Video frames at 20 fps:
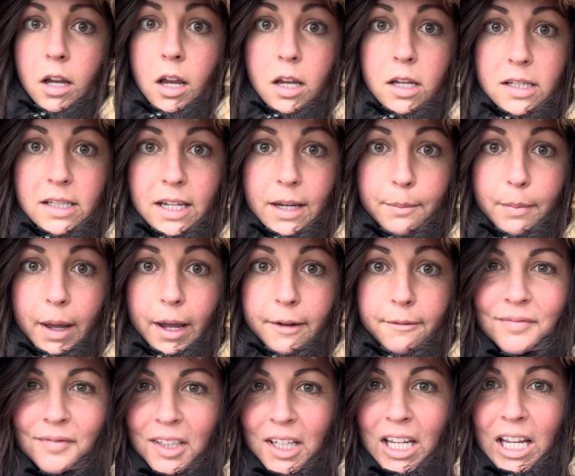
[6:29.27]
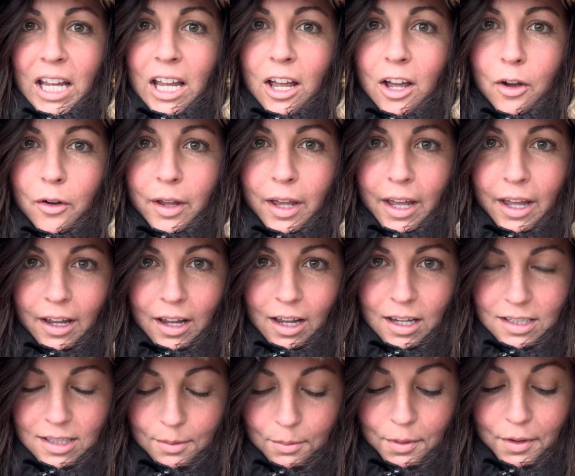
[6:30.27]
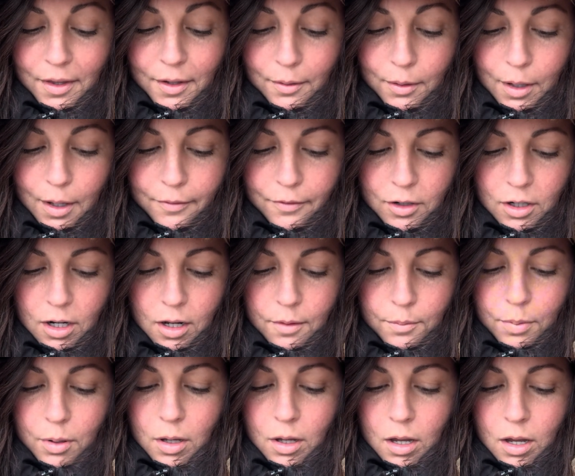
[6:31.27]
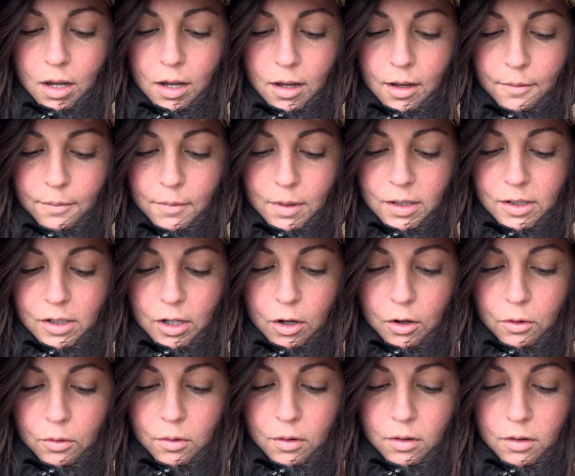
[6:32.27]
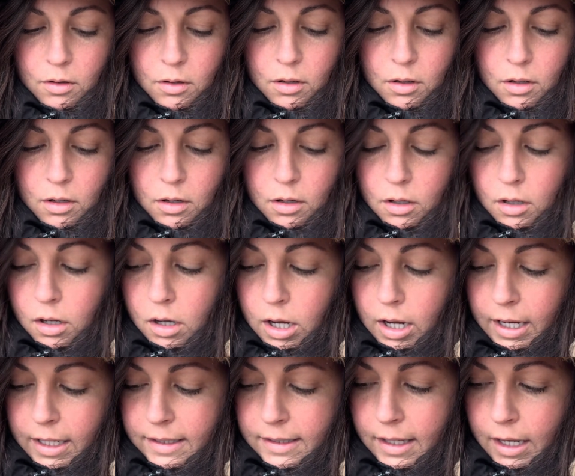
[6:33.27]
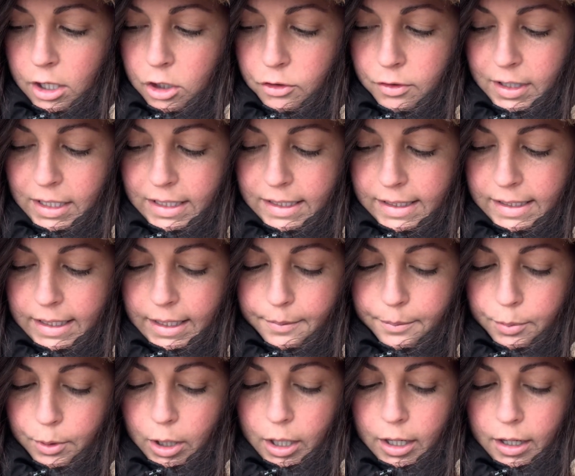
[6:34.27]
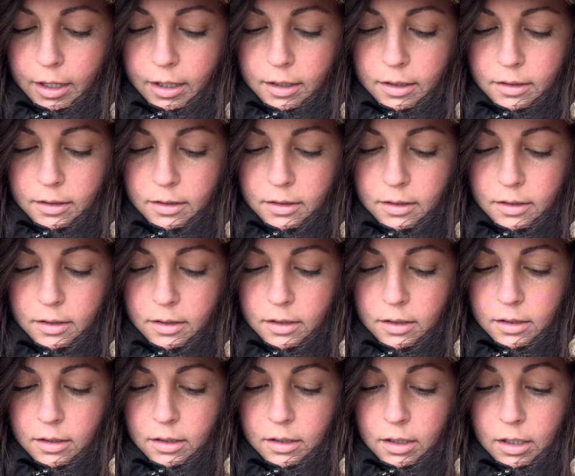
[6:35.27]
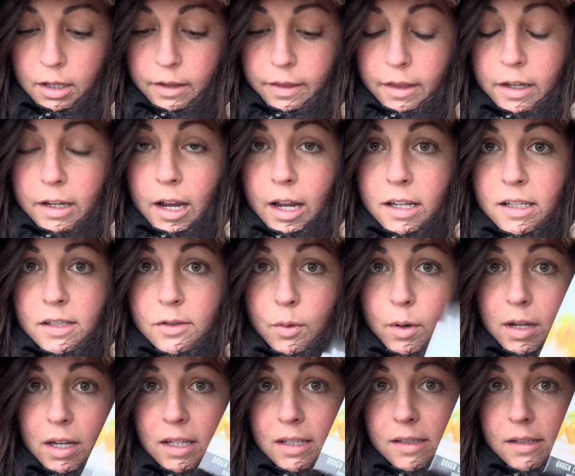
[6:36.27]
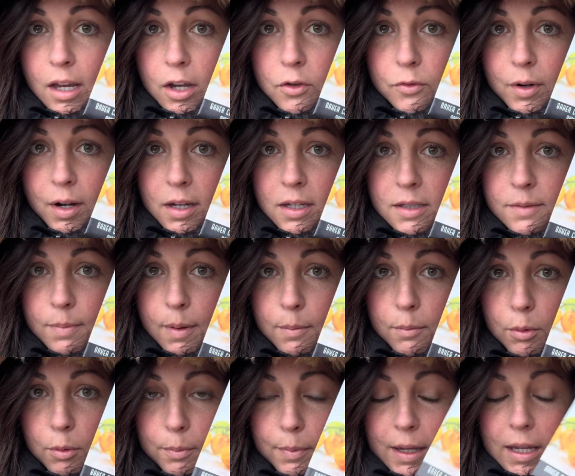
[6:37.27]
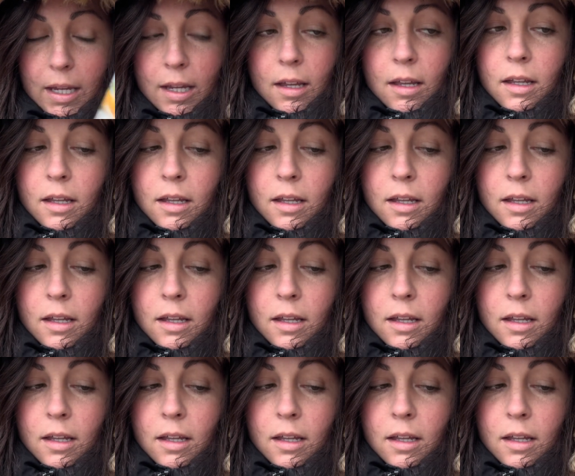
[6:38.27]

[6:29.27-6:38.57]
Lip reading: Stand by. Okay, I got some of them covered up. So I said green zebra. The next one is sunrise bumblebee.